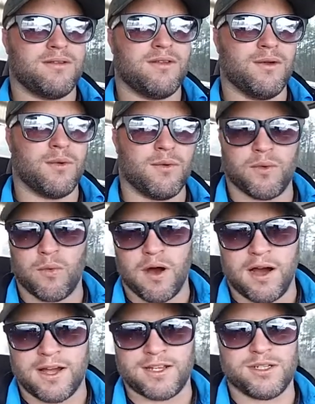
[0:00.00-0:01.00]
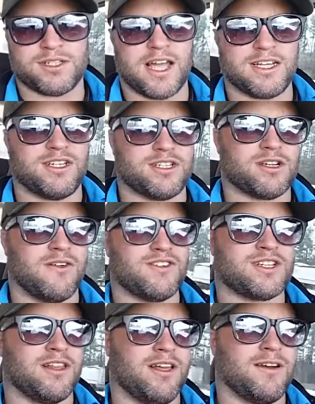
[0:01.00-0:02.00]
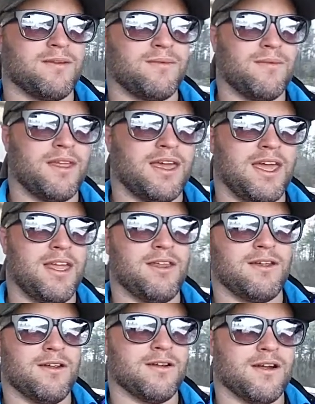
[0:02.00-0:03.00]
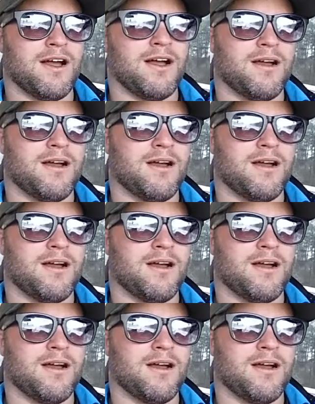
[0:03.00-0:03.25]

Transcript: doing it with a wand, you just got your surface cleaner, and you're